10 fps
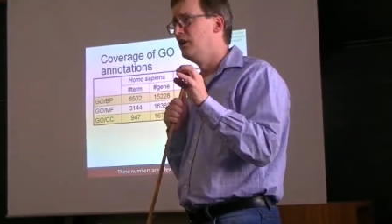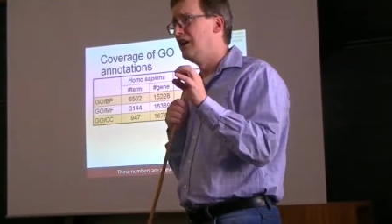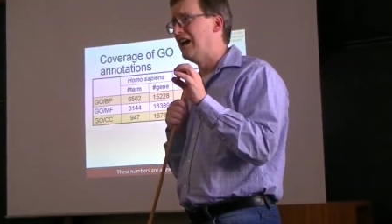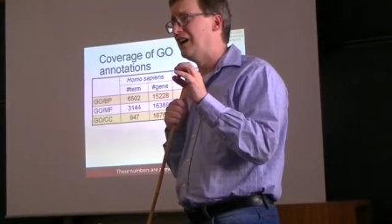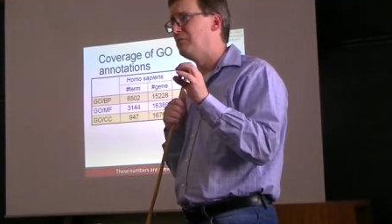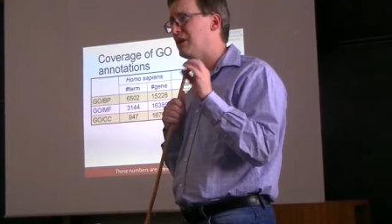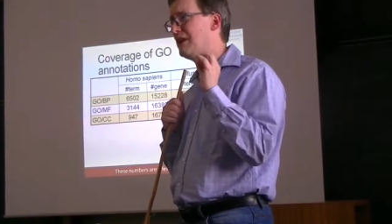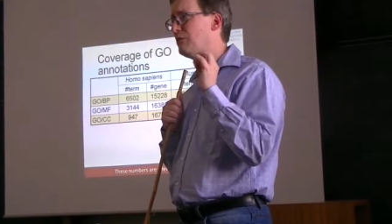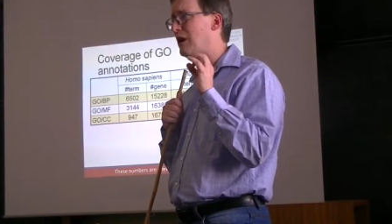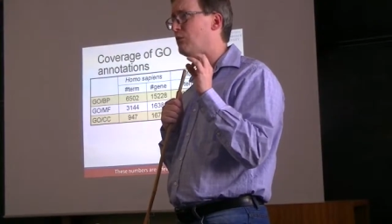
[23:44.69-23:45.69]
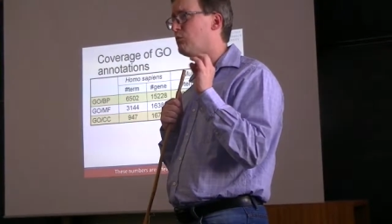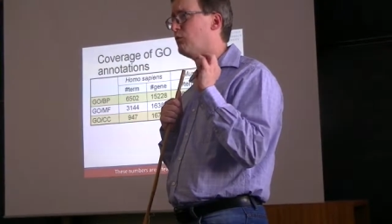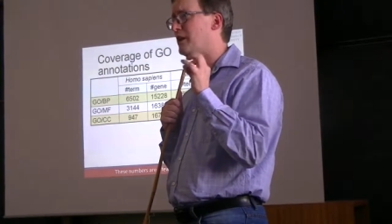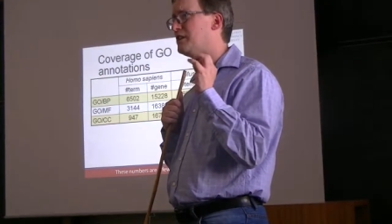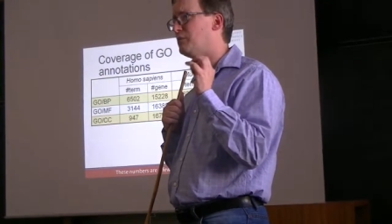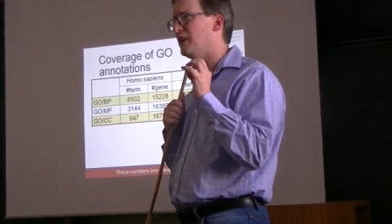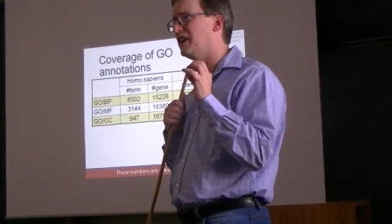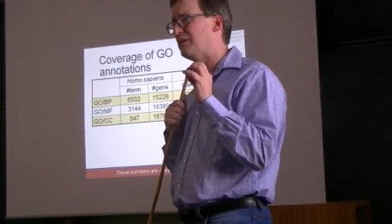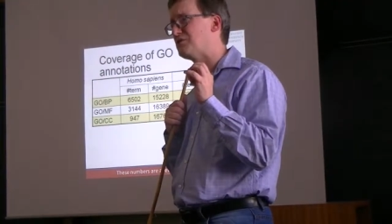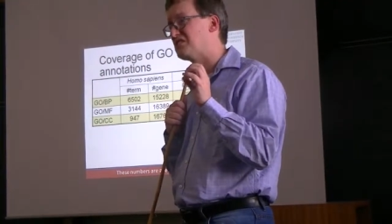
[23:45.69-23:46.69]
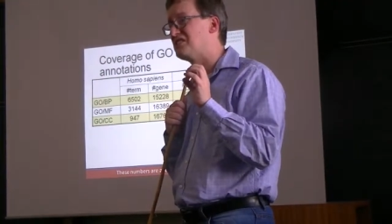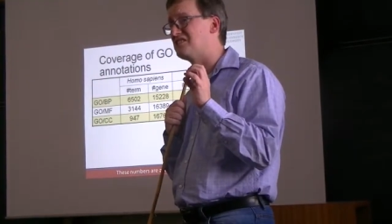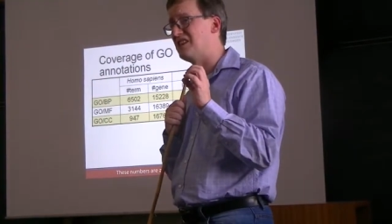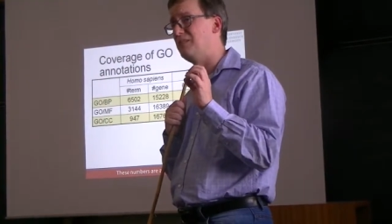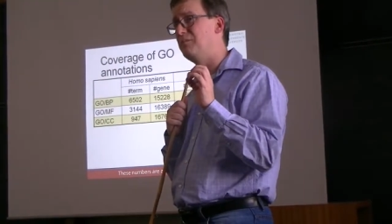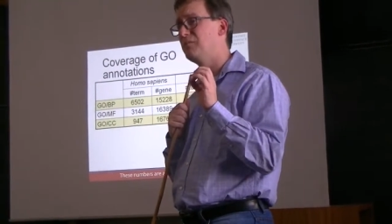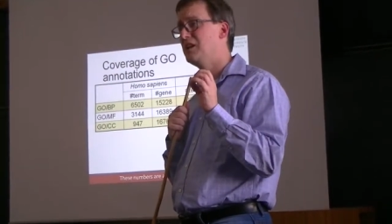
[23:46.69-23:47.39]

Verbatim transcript: but I wanted to bring it up just the same,